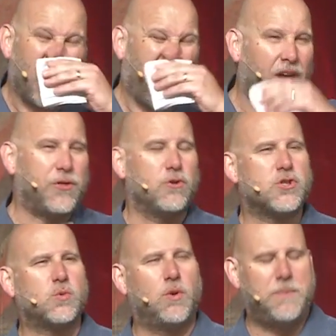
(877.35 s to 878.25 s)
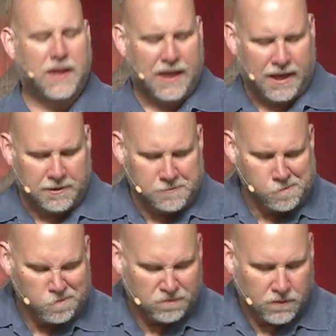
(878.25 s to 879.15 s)
authors would begin
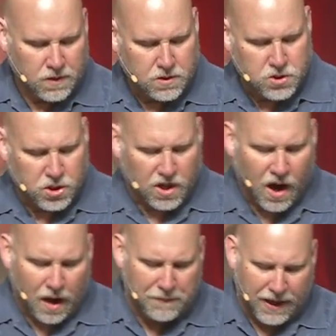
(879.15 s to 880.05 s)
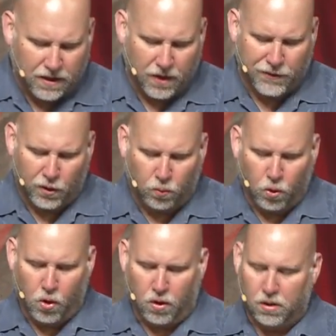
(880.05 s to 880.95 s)
to comment on their
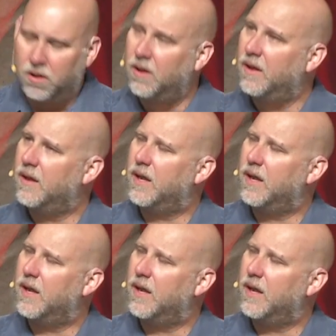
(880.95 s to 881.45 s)
role